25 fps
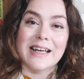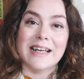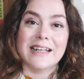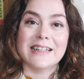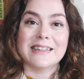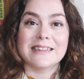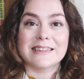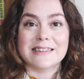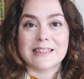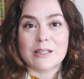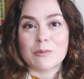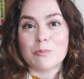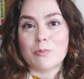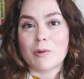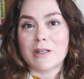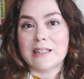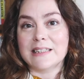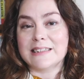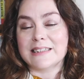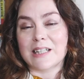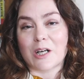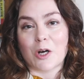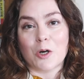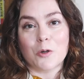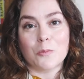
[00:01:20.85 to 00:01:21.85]
In some
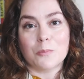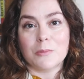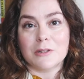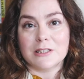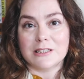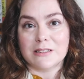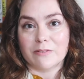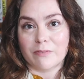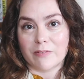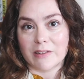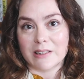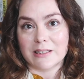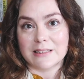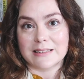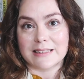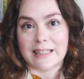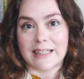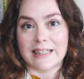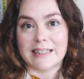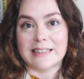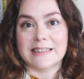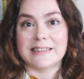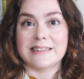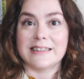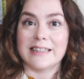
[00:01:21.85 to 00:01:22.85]
ways, it almost feels
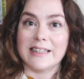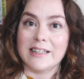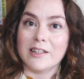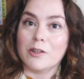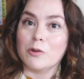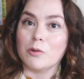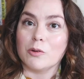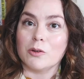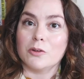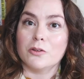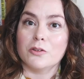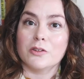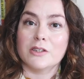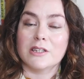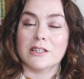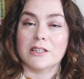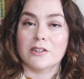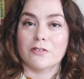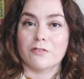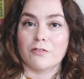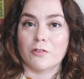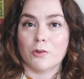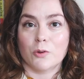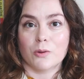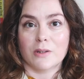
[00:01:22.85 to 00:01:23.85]
like a sequel to
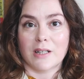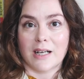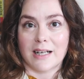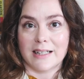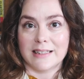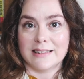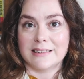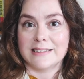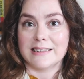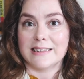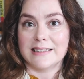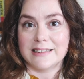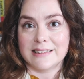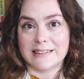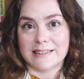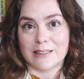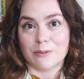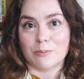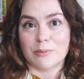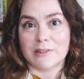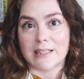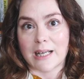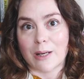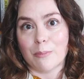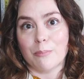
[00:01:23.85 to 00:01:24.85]
The Fortnight in
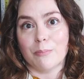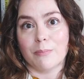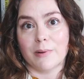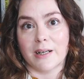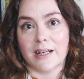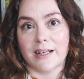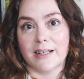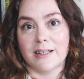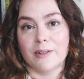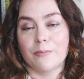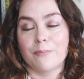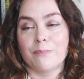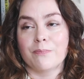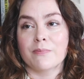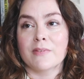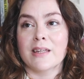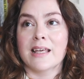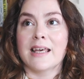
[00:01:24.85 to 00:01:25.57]
September,